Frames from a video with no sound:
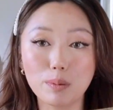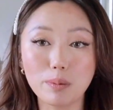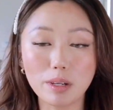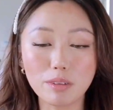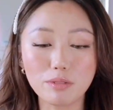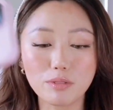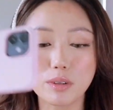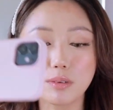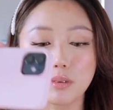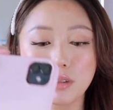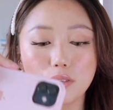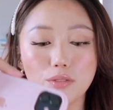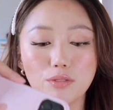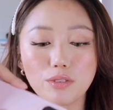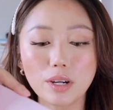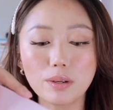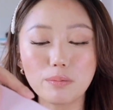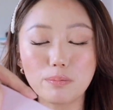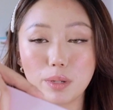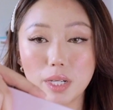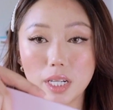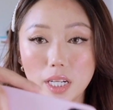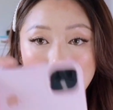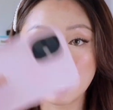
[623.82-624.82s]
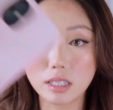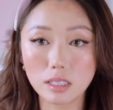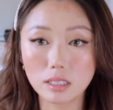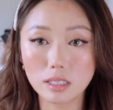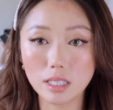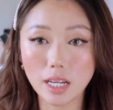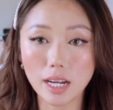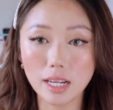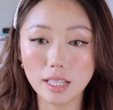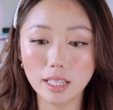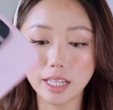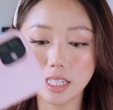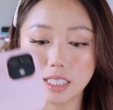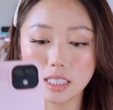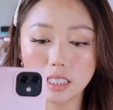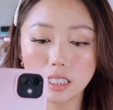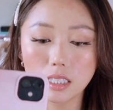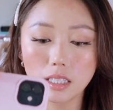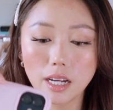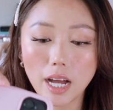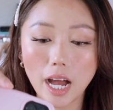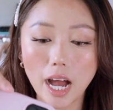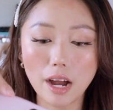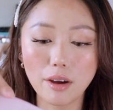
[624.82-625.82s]
my phone in the front because I like
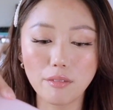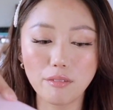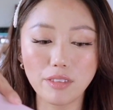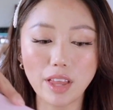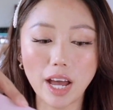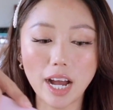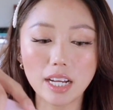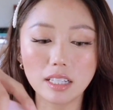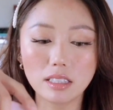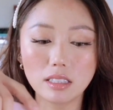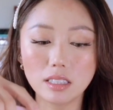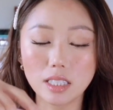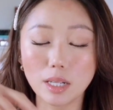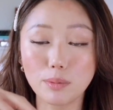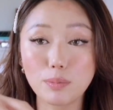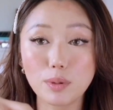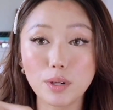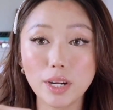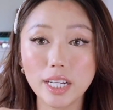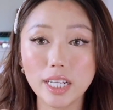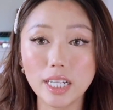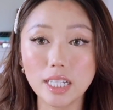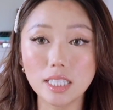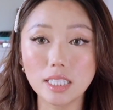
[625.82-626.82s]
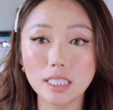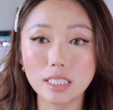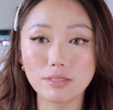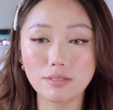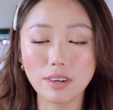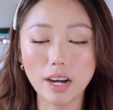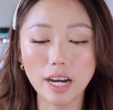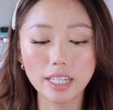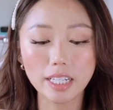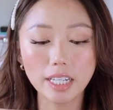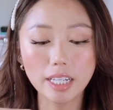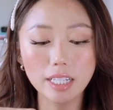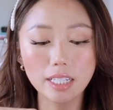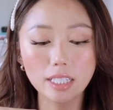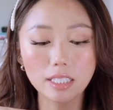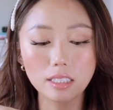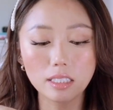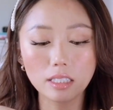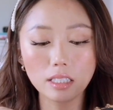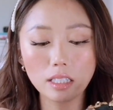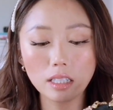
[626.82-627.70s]
to have that separated and divided.